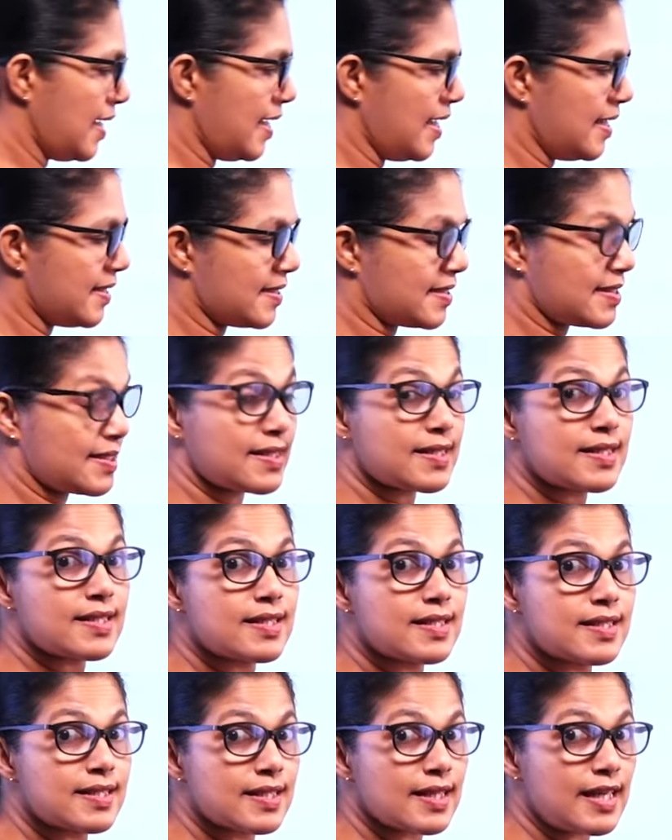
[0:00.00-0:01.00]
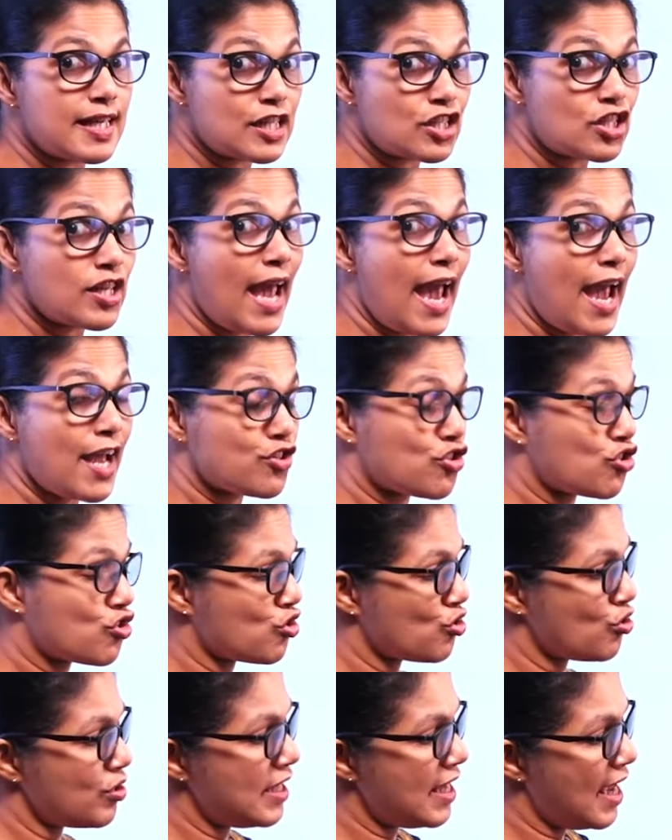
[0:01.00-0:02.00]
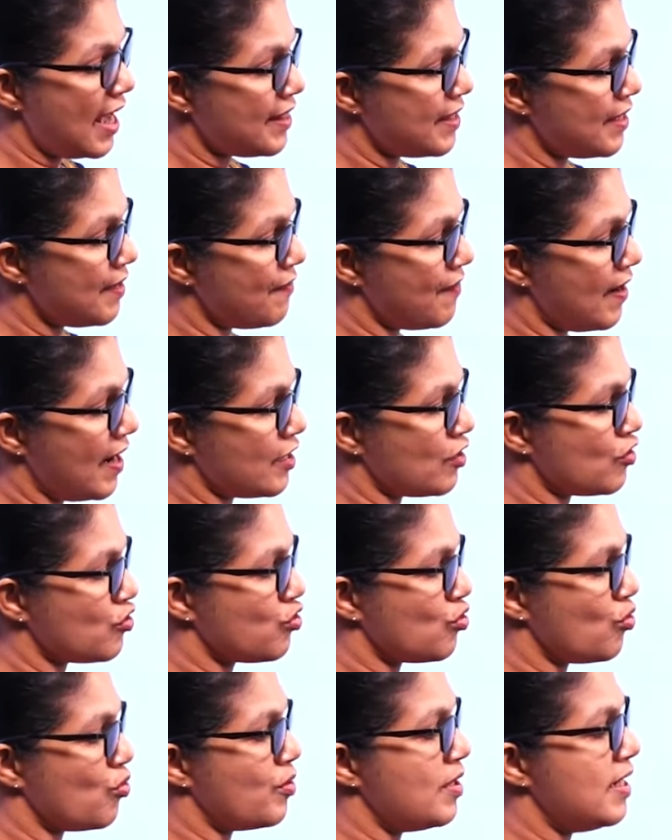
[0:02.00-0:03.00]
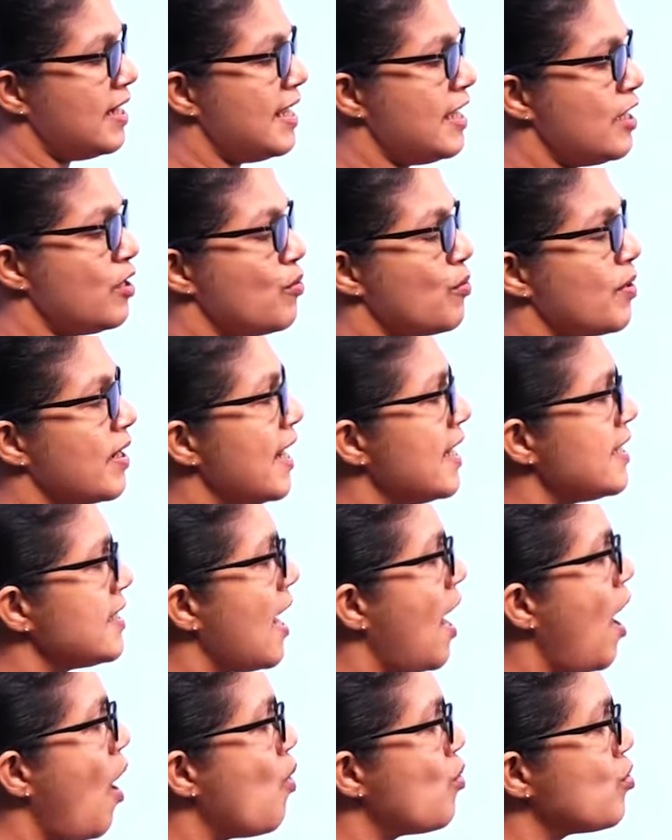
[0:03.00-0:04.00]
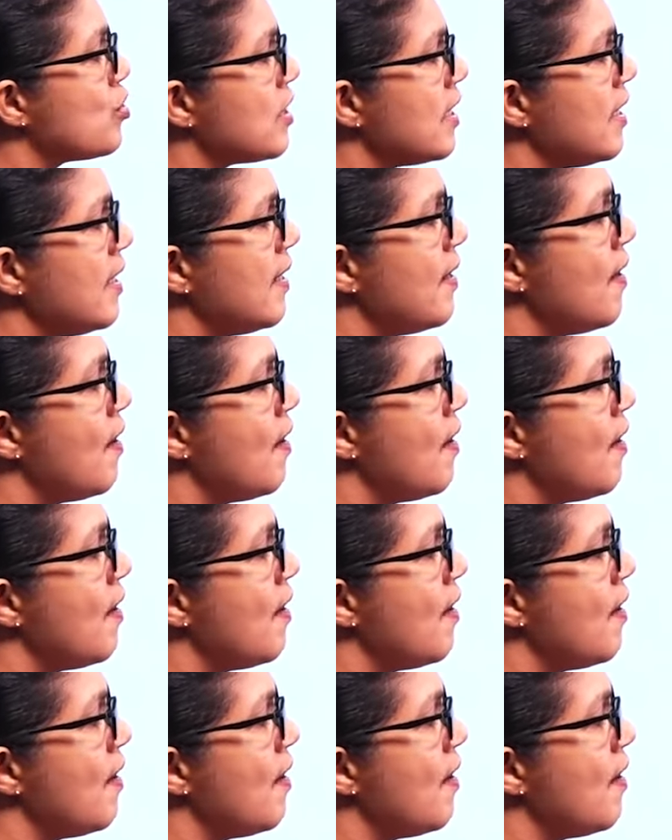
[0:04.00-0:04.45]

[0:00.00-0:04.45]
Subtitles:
it's attached to the other one. So only you get outer